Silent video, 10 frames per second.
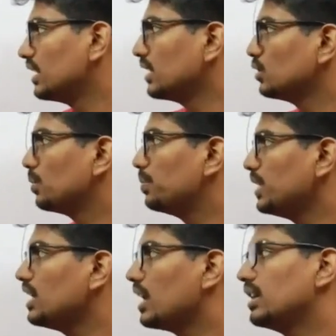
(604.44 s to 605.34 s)
here, so
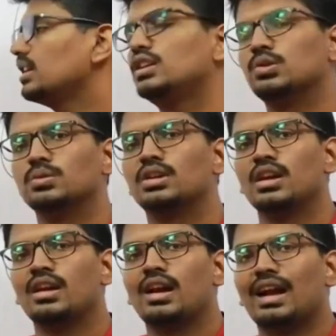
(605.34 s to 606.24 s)
P and Q.
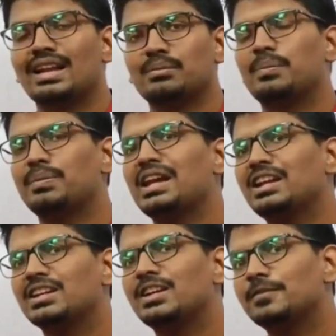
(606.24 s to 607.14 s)
And I'm
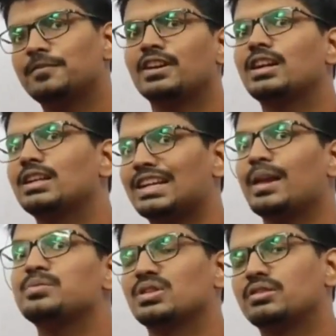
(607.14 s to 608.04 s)
applying different
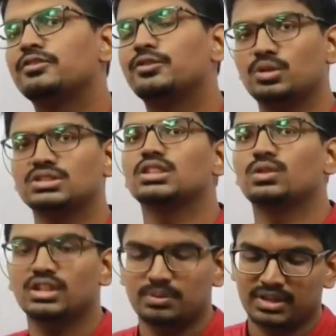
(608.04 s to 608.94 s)
types of
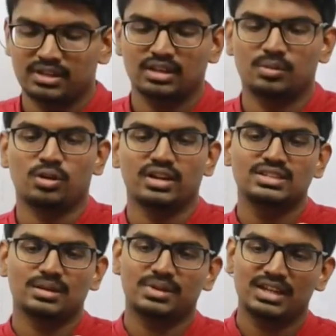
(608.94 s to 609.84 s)
forces on that particular
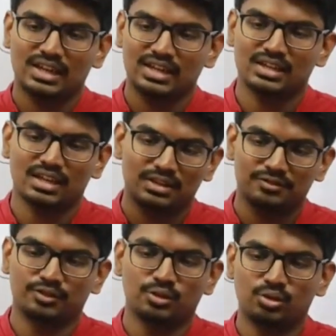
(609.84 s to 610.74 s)
body, something like a
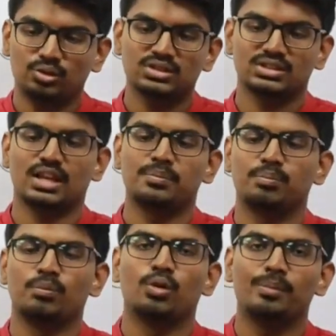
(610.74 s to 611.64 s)
force, a
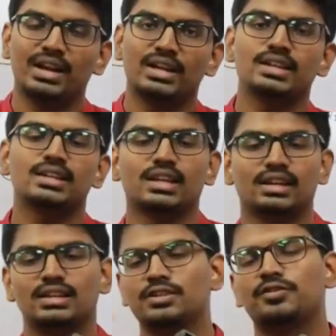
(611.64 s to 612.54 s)
moment,
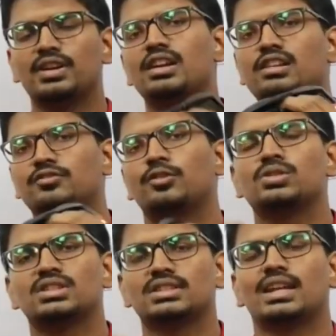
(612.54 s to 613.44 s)
different
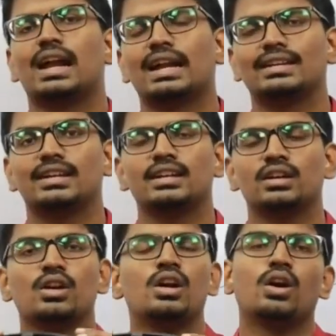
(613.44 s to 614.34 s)
forces are acted
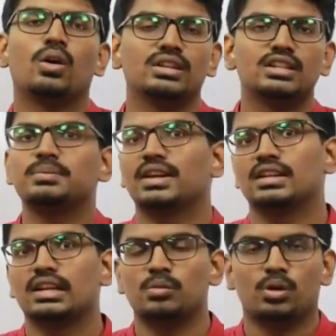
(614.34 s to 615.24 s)
on this
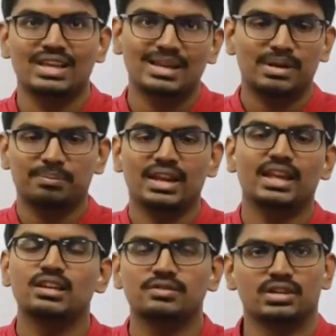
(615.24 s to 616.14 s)
particular body, I'm
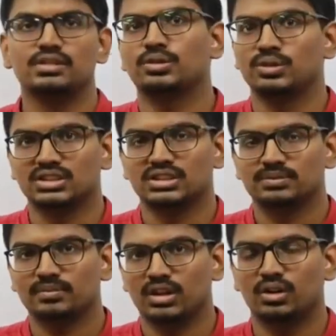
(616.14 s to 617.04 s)
applying different
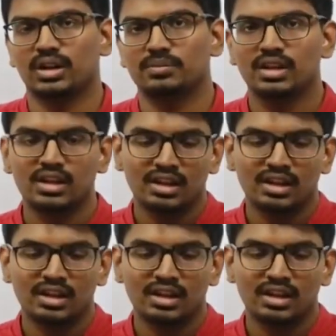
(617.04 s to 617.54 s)
forces. Okay,